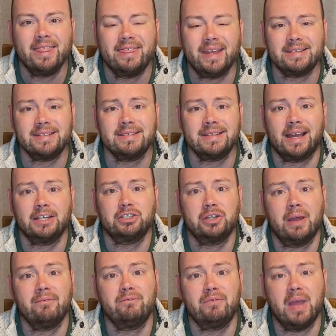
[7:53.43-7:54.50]
This is
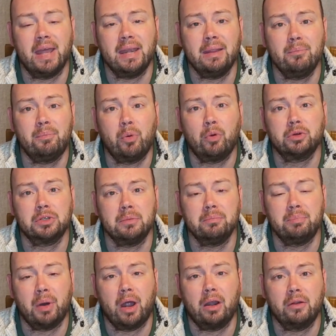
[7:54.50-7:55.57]
actually a very
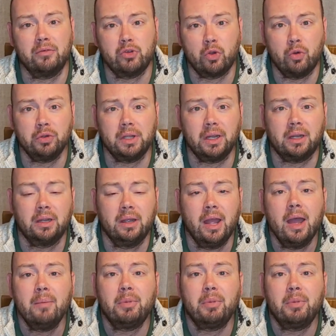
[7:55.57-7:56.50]
important part of coding